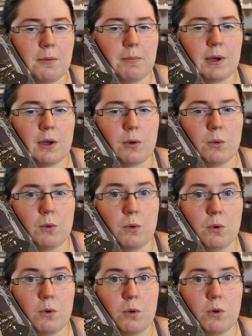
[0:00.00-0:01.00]
But,
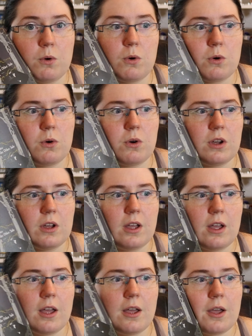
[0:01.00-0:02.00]
oh,
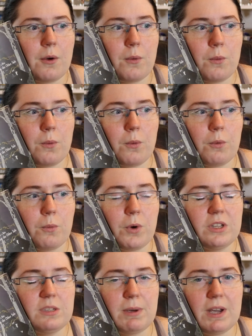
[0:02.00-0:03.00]

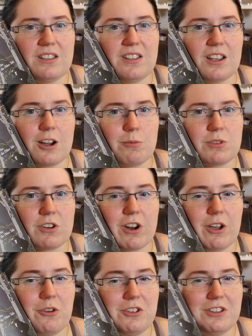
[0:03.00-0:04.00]
once payday comes
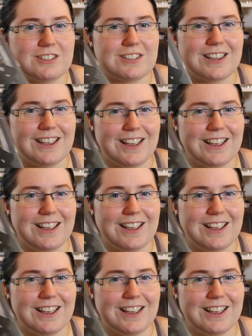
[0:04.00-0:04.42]
around,